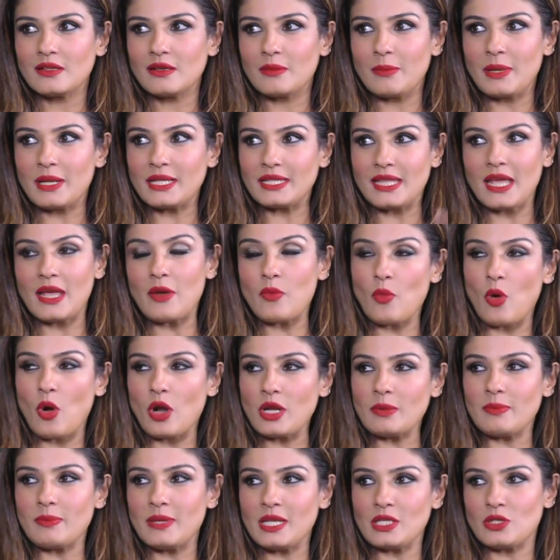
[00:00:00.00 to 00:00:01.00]
But they
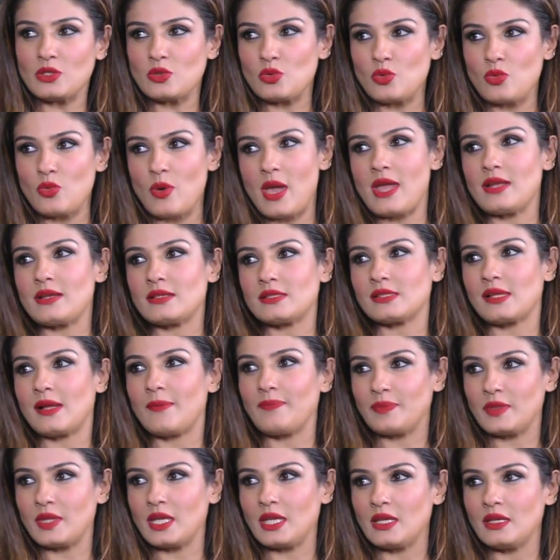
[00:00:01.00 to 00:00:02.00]
want me to wear
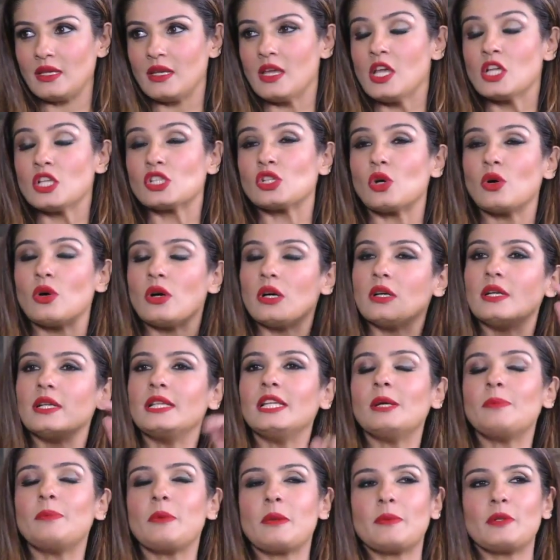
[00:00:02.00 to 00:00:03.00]
something. So
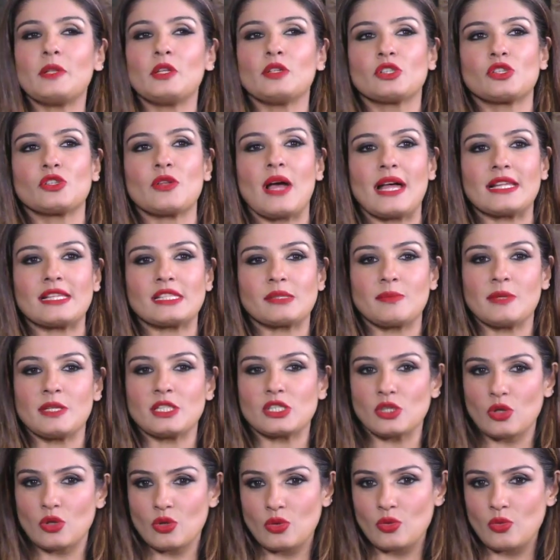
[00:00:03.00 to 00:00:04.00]
earlier people used to ask me,
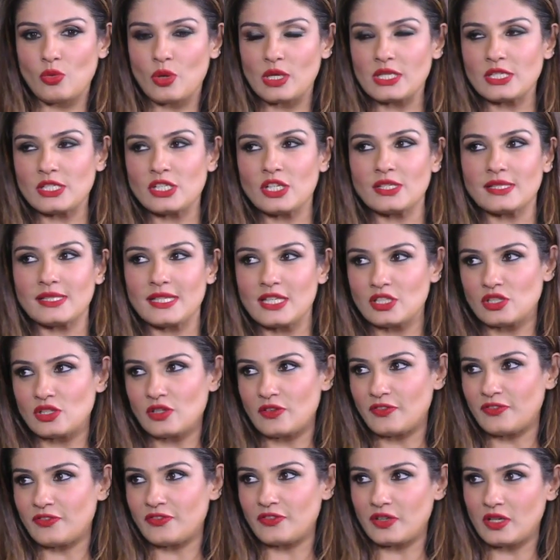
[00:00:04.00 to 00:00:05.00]
so what is your sense
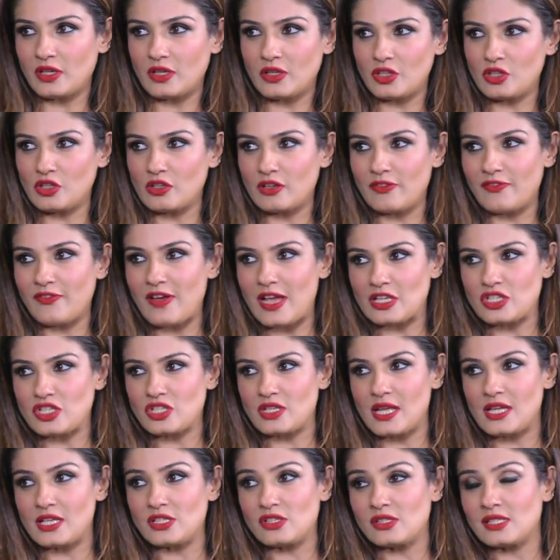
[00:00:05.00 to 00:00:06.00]
of, you know,
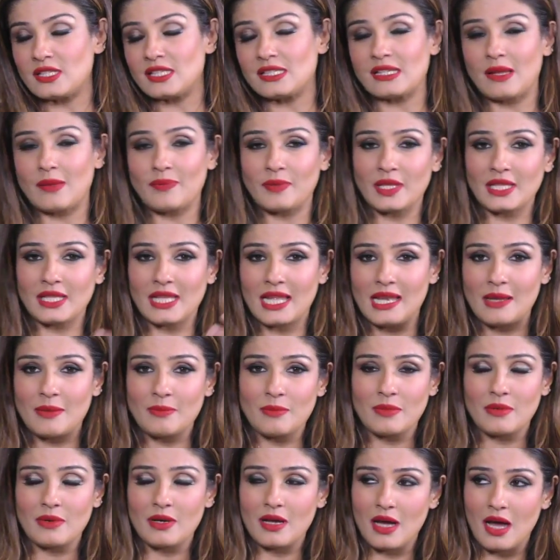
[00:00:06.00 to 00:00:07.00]
fashion? I used to say something that
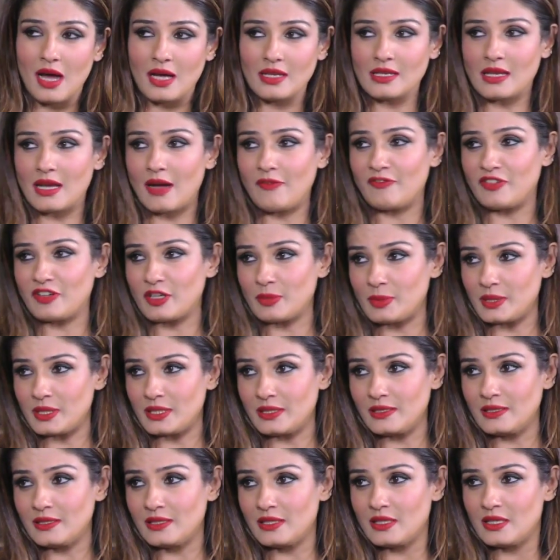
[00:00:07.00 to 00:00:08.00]
I'm uncomfortable
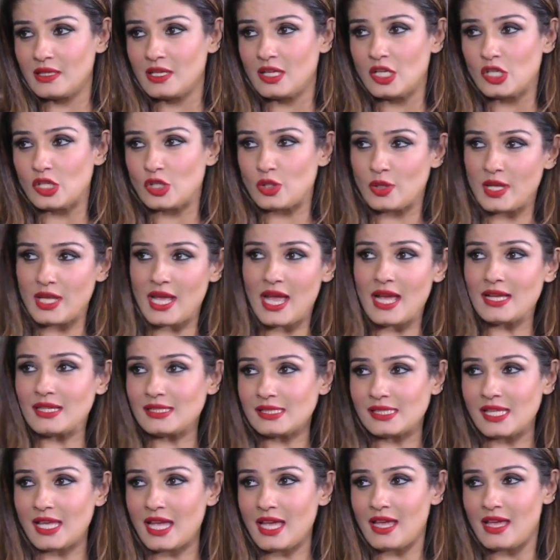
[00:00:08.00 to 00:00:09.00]
in. Today, yeah. I
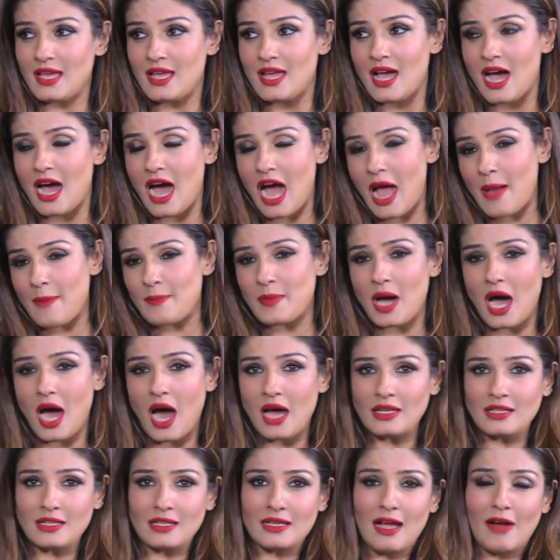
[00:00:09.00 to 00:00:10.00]
say I'm
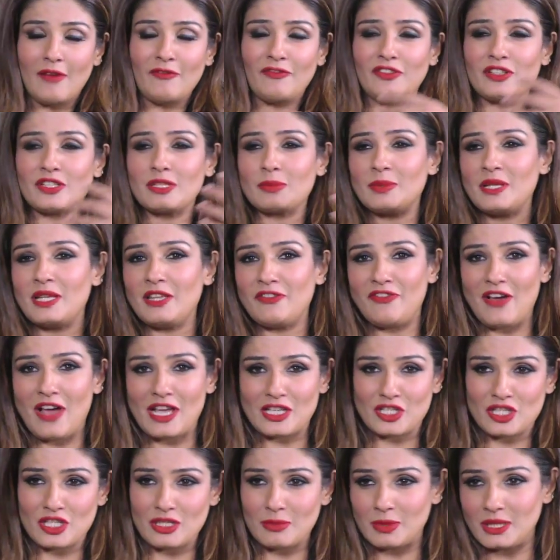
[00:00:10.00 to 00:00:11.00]
uncomfortably
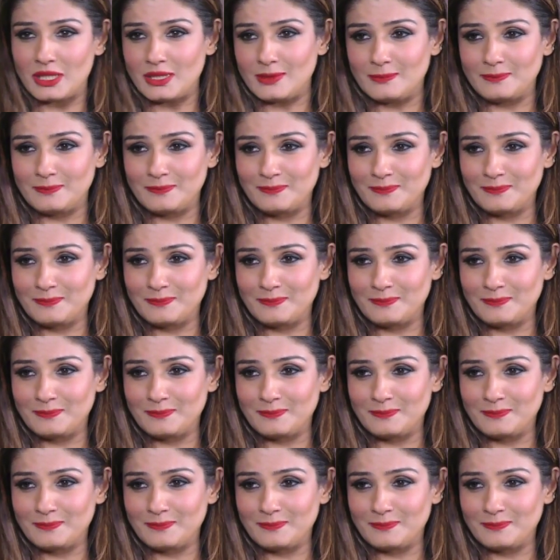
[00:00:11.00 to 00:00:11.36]
fashionable.